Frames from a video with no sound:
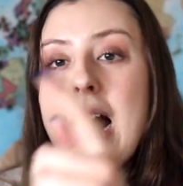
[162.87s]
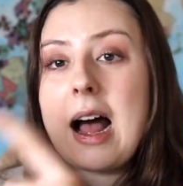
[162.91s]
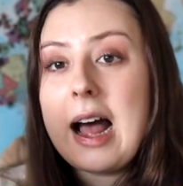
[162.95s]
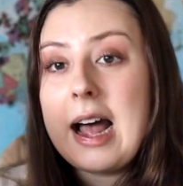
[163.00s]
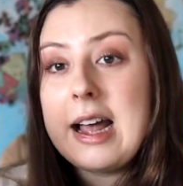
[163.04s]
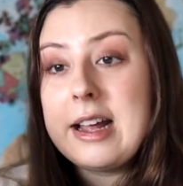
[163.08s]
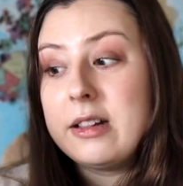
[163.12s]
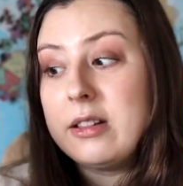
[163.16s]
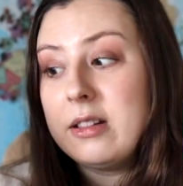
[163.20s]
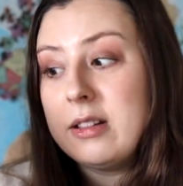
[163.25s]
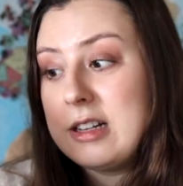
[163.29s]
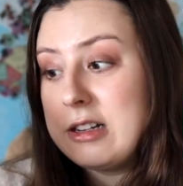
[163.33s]

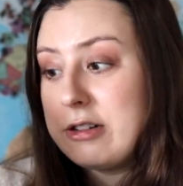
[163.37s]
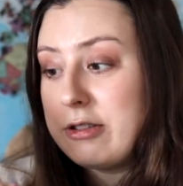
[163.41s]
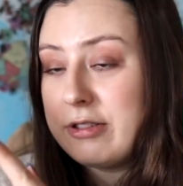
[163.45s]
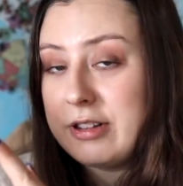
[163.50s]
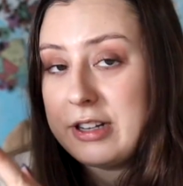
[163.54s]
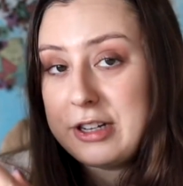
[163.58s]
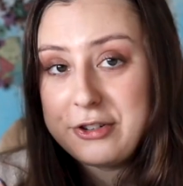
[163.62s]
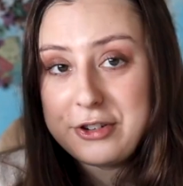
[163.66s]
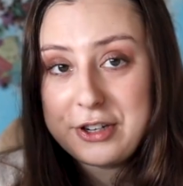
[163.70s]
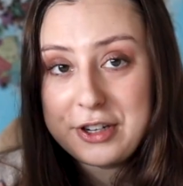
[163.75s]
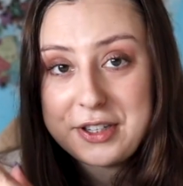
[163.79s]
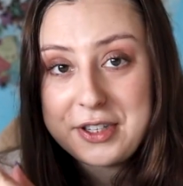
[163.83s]
I
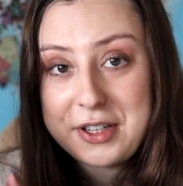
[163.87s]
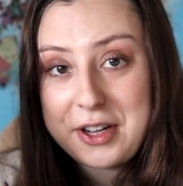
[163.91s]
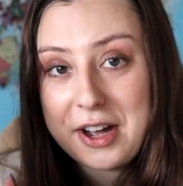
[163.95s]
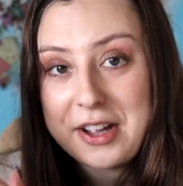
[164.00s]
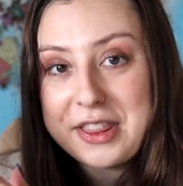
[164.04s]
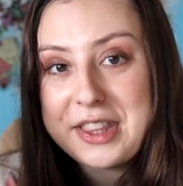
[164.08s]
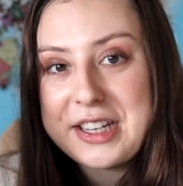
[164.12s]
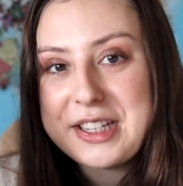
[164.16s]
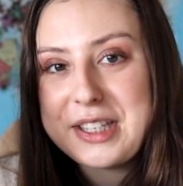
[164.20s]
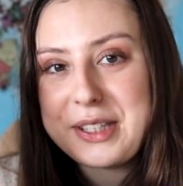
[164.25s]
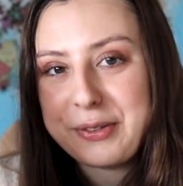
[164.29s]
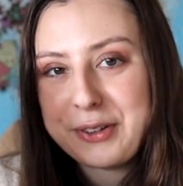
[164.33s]
literally just
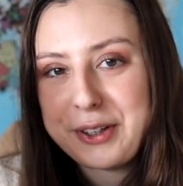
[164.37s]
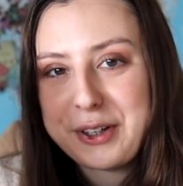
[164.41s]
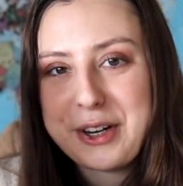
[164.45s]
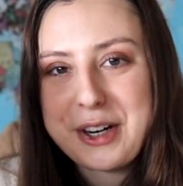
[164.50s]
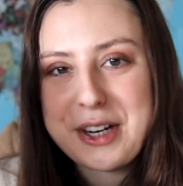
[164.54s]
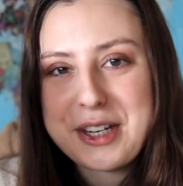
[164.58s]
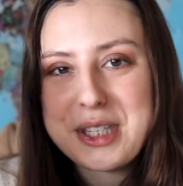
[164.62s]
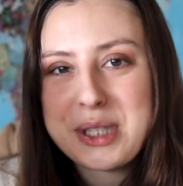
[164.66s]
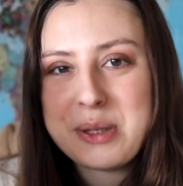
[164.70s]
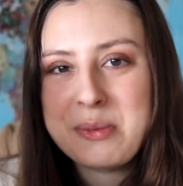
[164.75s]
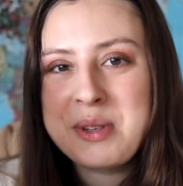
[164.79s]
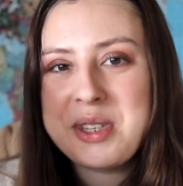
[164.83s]
got this for
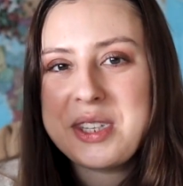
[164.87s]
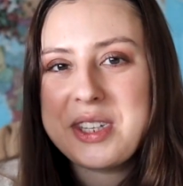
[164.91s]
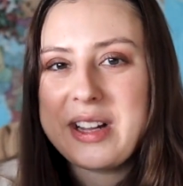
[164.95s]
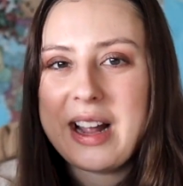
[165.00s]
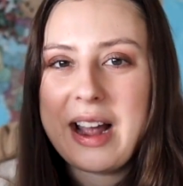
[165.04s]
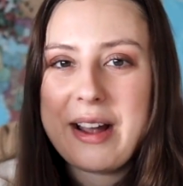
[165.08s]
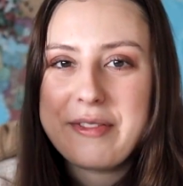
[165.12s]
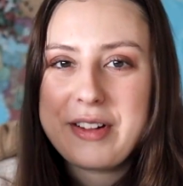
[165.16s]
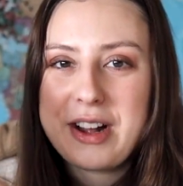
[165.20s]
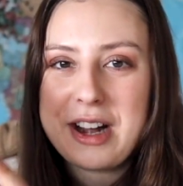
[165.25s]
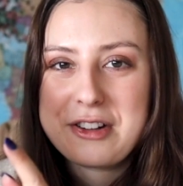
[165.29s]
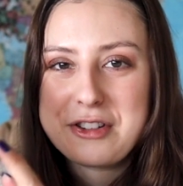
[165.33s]
Christmas and I
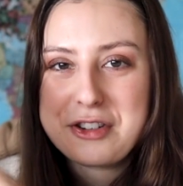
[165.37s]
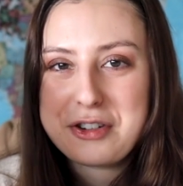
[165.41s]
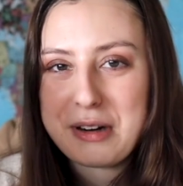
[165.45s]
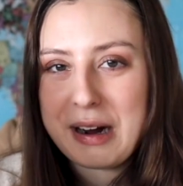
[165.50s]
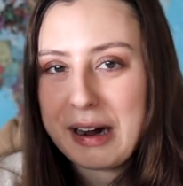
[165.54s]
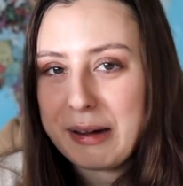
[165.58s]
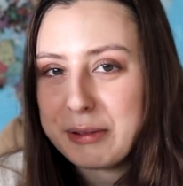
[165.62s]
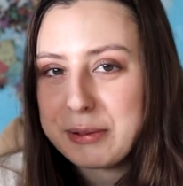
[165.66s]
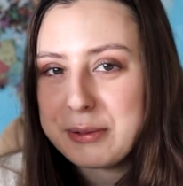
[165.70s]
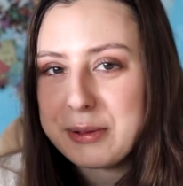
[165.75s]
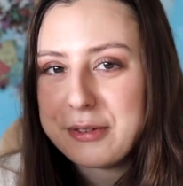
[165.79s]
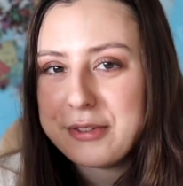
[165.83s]
have not
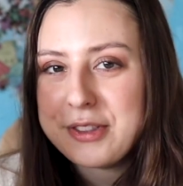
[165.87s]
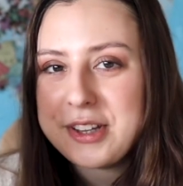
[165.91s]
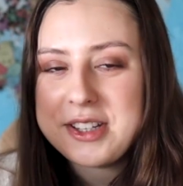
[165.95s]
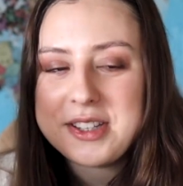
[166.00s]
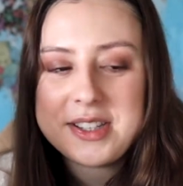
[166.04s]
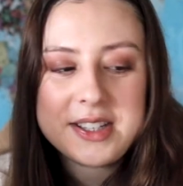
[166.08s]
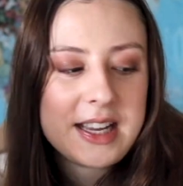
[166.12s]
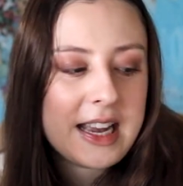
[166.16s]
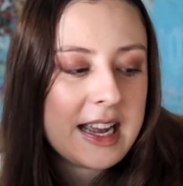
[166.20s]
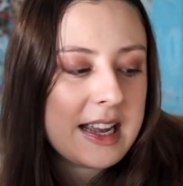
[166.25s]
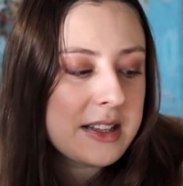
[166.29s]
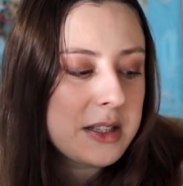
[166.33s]
traveled with
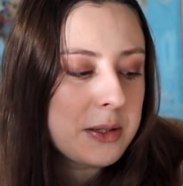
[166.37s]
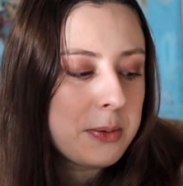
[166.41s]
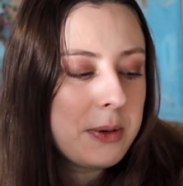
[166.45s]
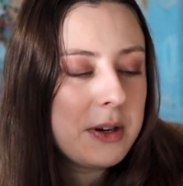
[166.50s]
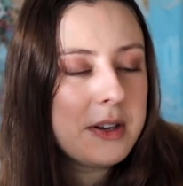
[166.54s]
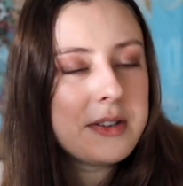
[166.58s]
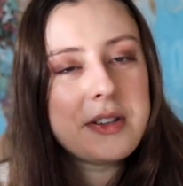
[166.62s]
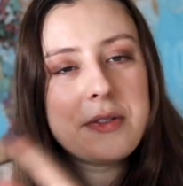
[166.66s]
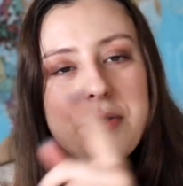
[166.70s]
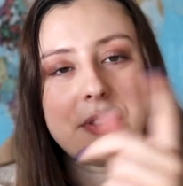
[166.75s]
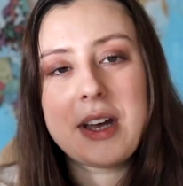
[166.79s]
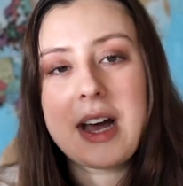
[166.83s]
this yet,
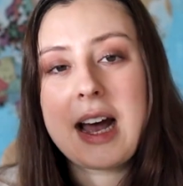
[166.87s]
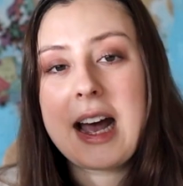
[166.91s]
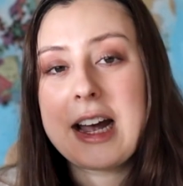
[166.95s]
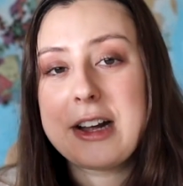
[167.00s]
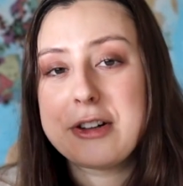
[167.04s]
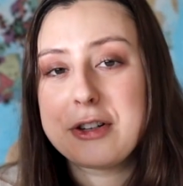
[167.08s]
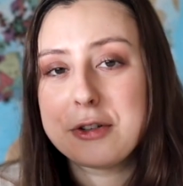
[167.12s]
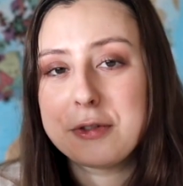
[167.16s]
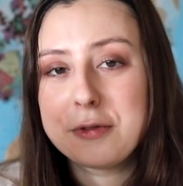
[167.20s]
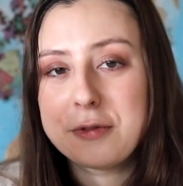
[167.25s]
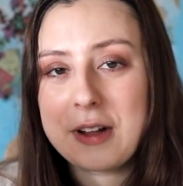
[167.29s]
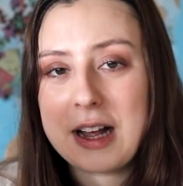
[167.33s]
whereas with the
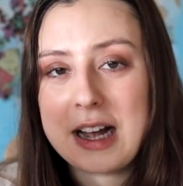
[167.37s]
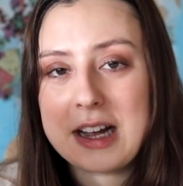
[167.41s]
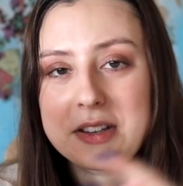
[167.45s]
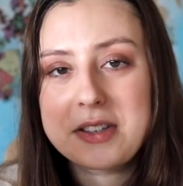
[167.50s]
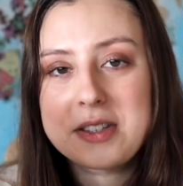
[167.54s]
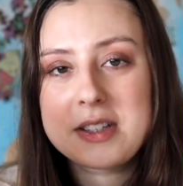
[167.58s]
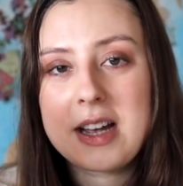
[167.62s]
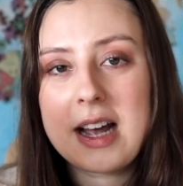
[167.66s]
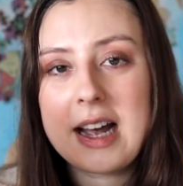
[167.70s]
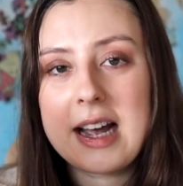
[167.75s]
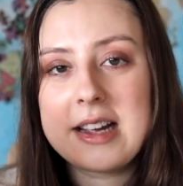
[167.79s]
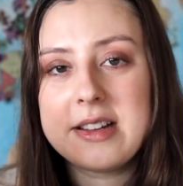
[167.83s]
Hydro
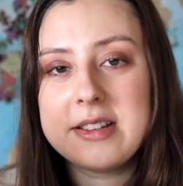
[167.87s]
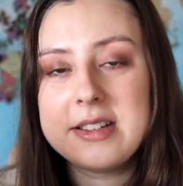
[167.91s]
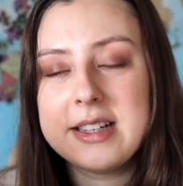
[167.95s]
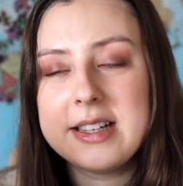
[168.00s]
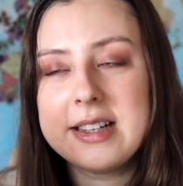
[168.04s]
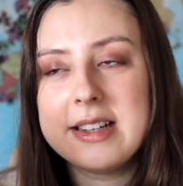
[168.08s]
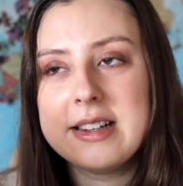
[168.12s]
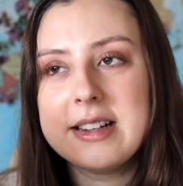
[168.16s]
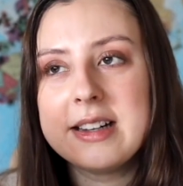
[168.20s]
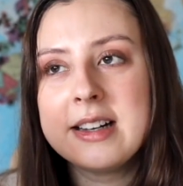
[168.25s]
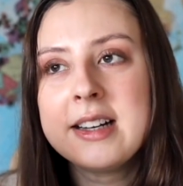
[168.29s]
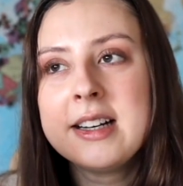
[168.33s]
Flask I
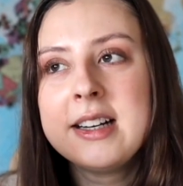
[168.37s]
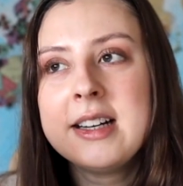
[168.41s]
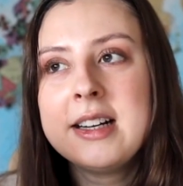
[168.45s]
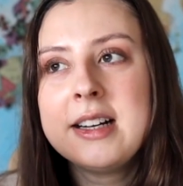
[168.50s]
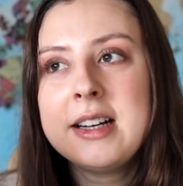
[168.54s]
did